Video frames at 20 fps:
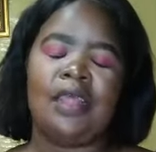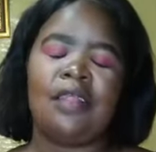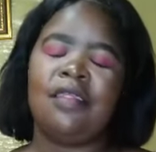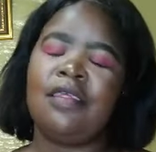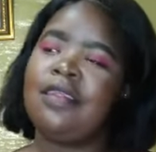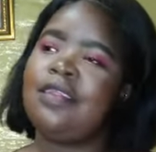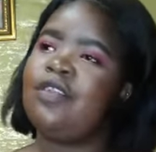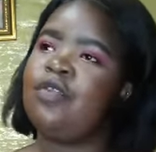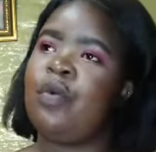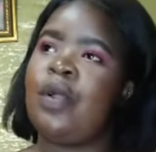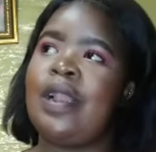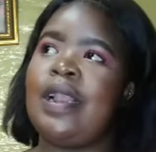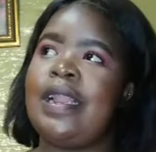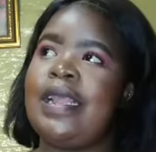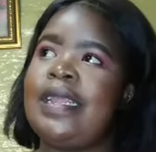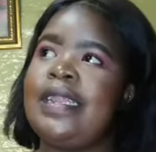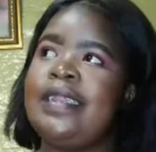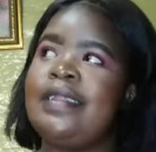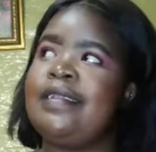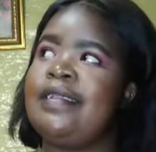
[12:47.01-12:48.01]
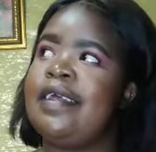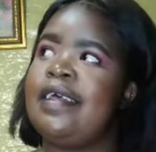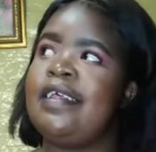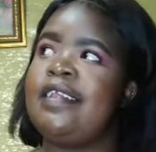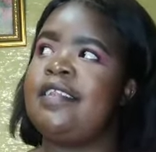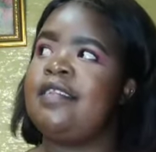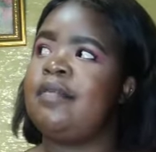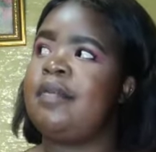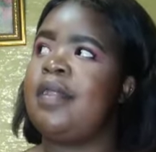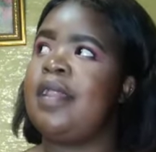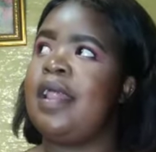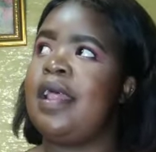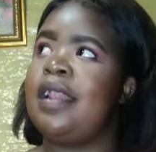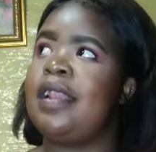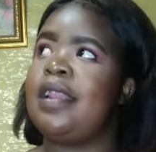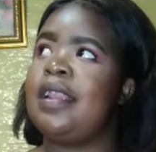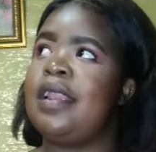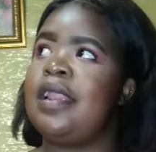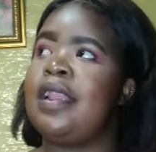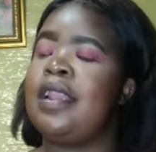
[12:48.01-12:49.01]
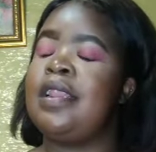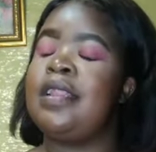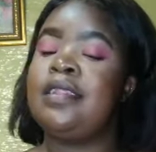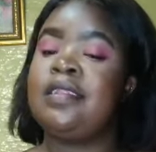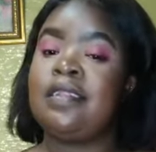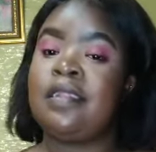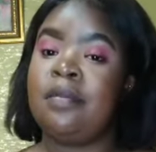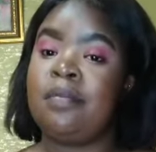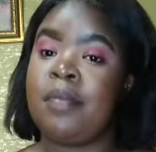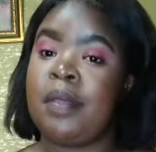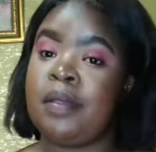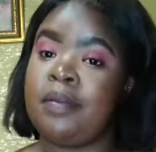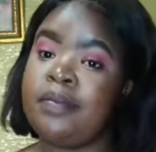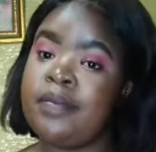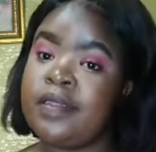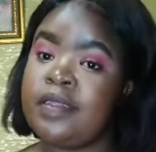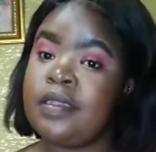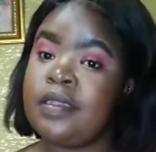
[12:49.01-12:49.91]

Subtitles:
This one lady tells me that, listen, babes,